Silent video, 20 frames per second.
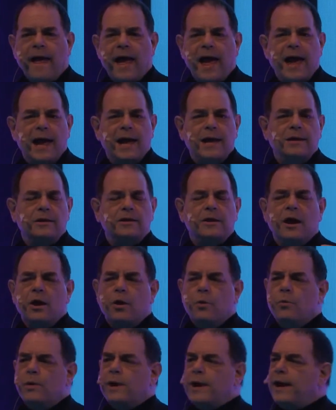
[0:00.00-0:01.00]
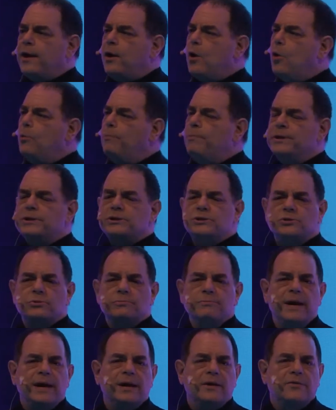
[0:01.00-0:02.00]
And what I hope is to
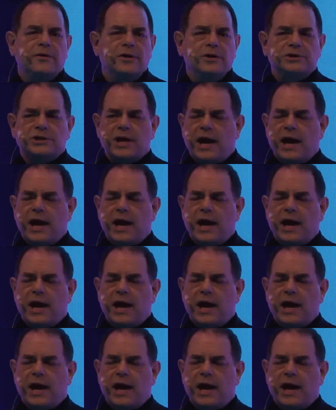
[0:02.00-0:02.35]
make this,